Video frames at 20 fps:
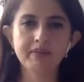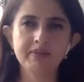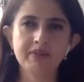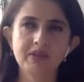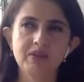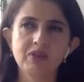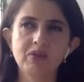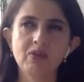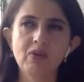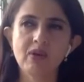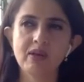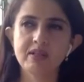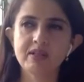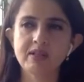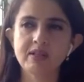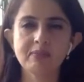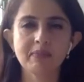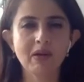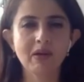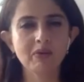would
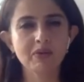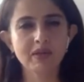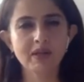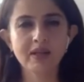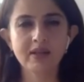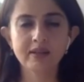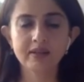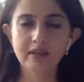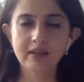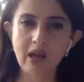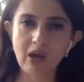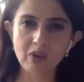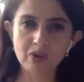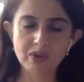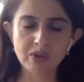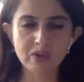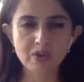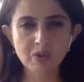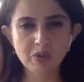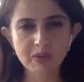cost about
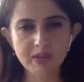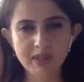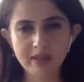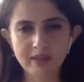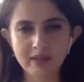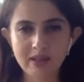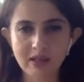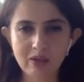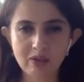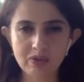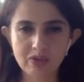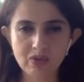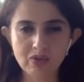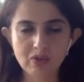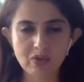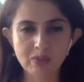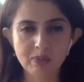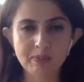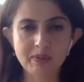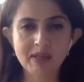8,000 to
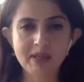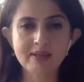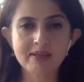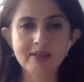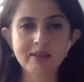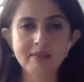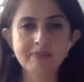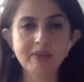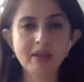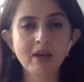10,000 rupees.